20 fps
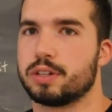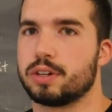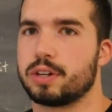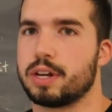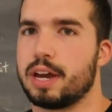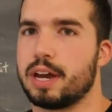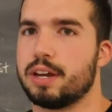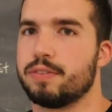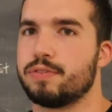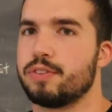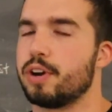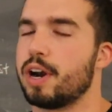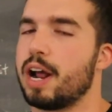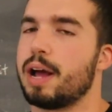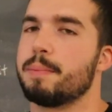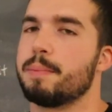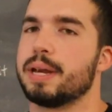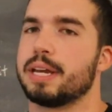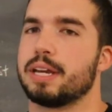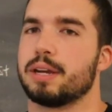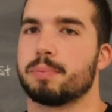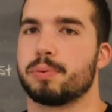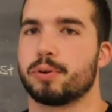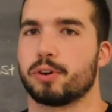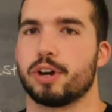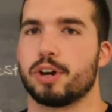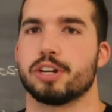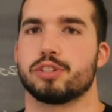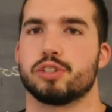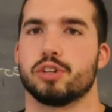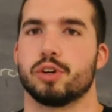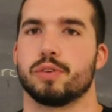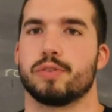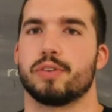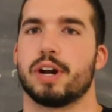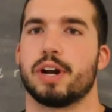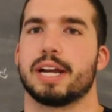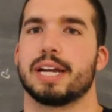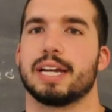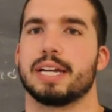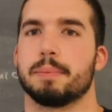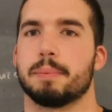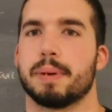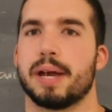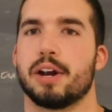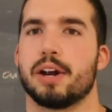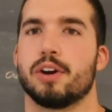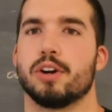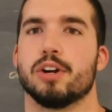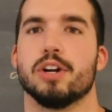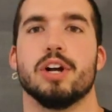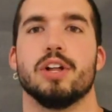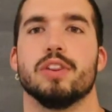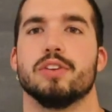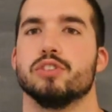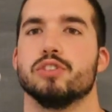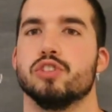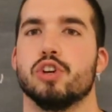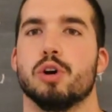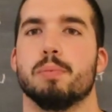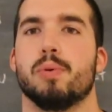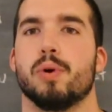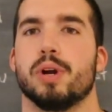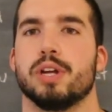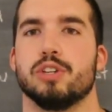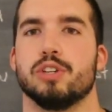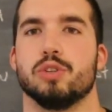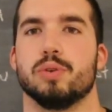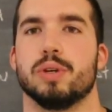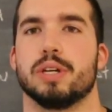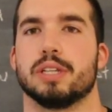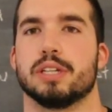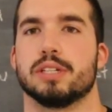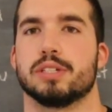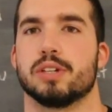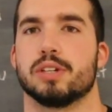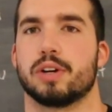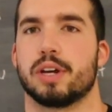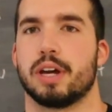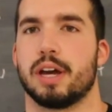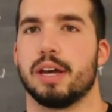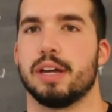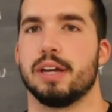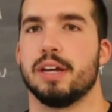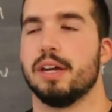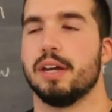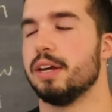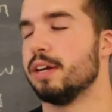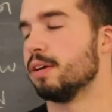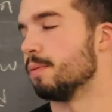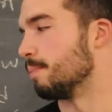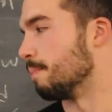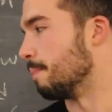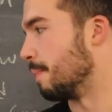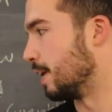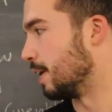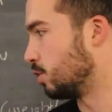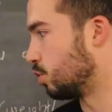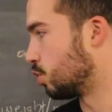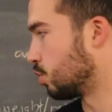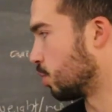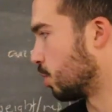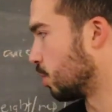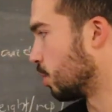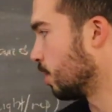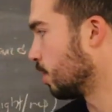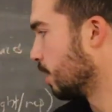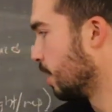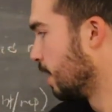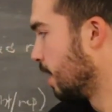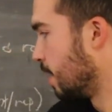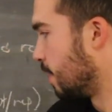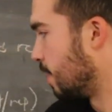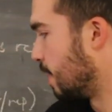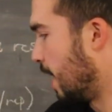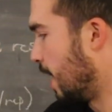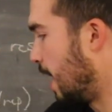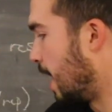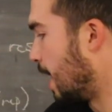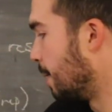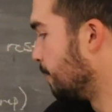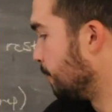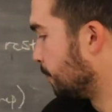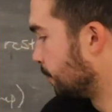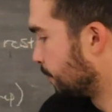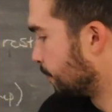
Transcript: Okay, if they're not making a progression or if they're not getting better, there's no point in doing this. Okay, make sure that